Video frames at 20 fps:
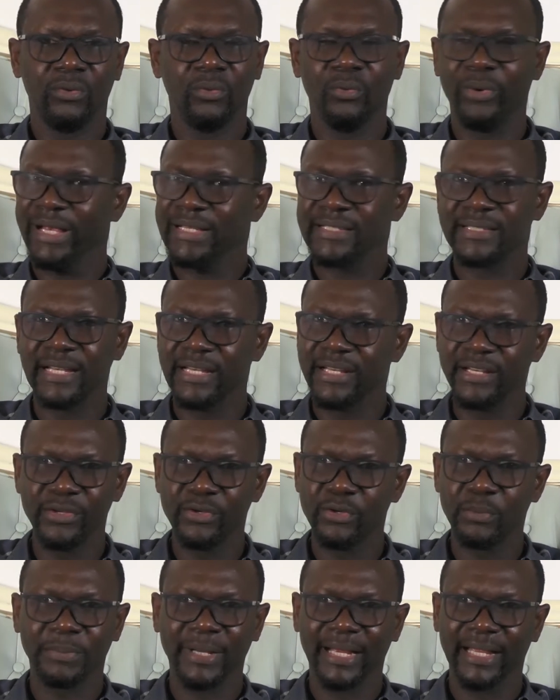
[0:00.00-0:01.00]
We are sending
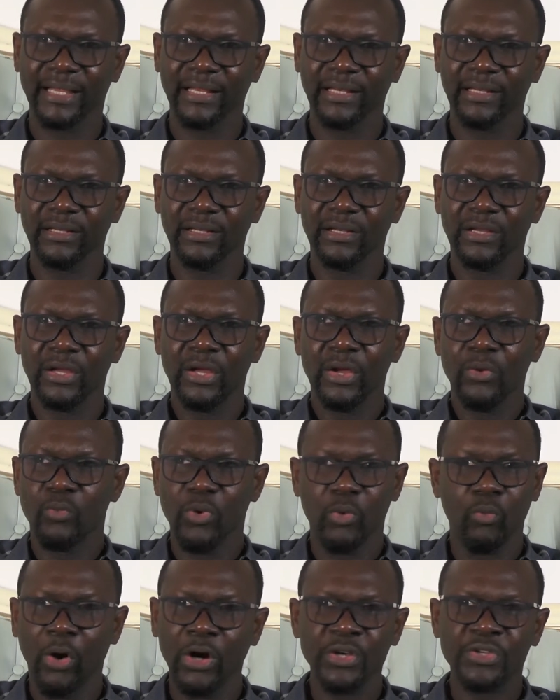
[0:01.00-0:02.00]
you packing.
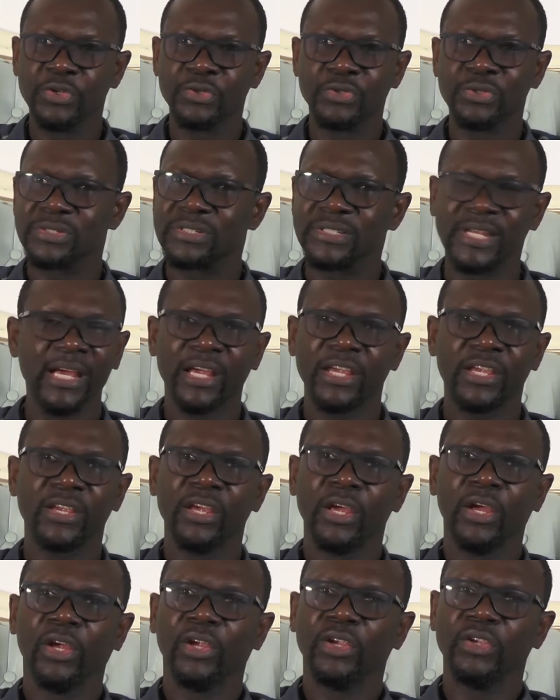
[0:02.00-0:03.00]
We want you to take
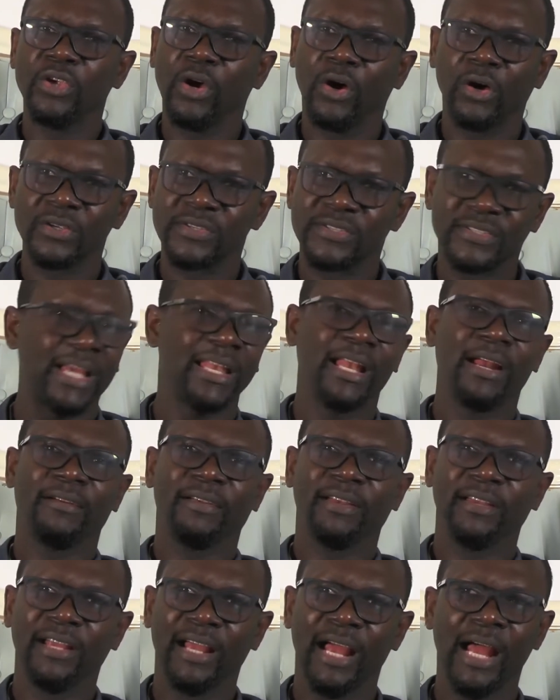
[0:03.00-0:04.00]
your
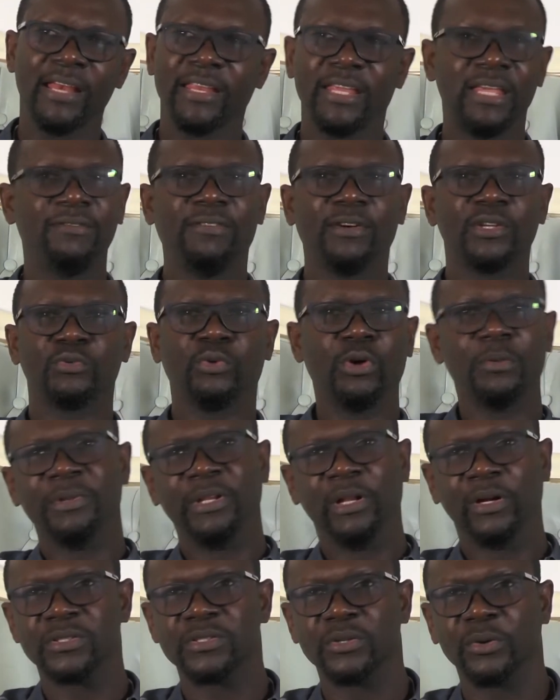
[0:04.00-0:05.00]
salary and give us what
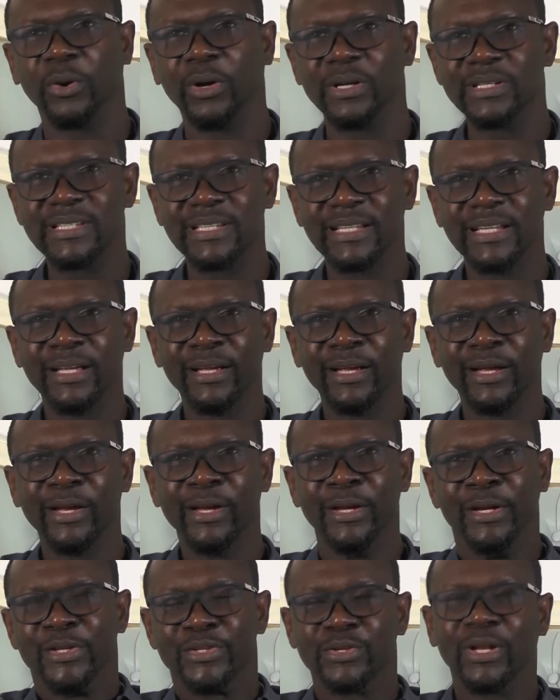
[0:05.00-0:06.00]
belongs to us.
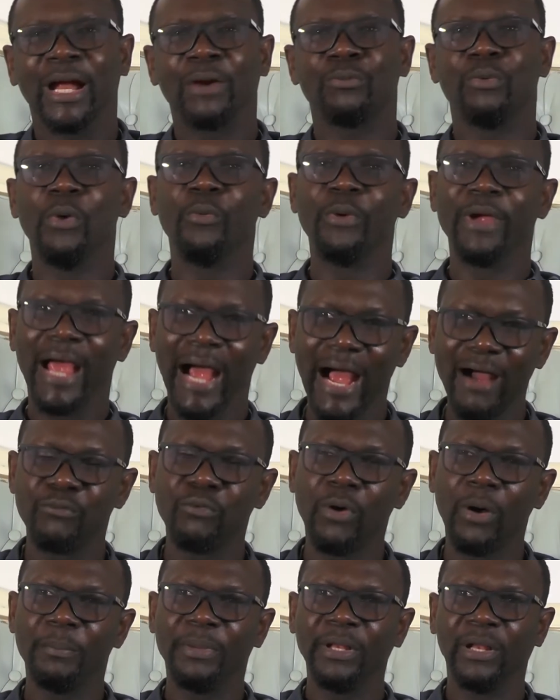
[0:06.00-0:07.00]
So that when we
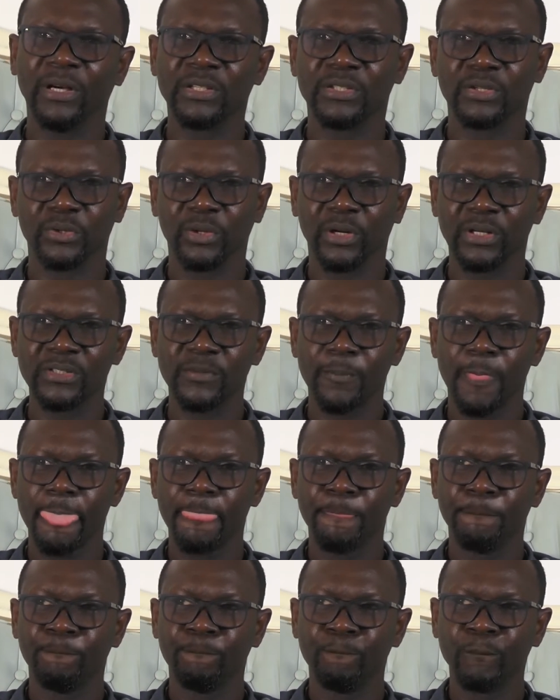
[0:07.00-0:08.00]
have what belongs to us,
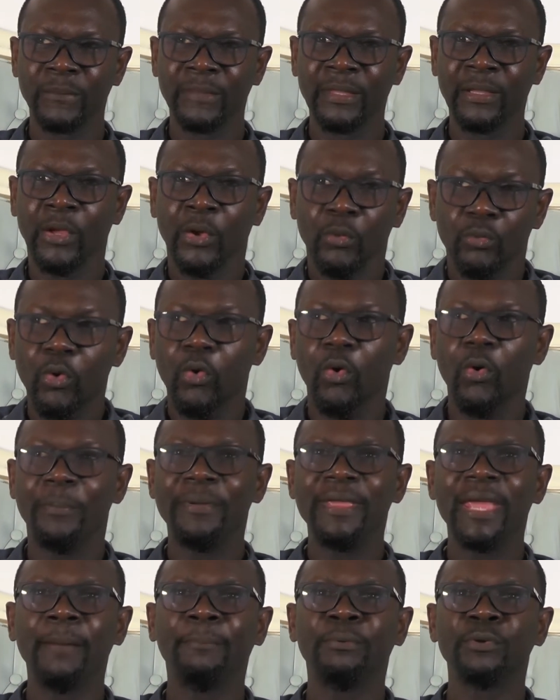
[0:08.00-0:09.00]
we will
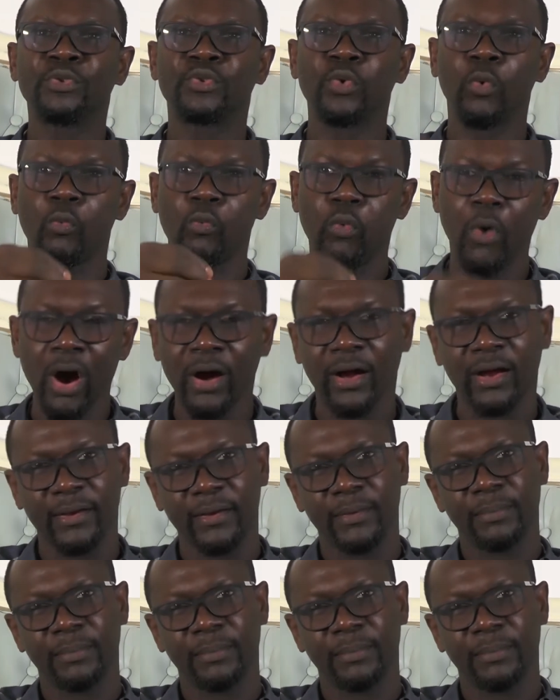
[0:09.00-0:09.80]
be able to work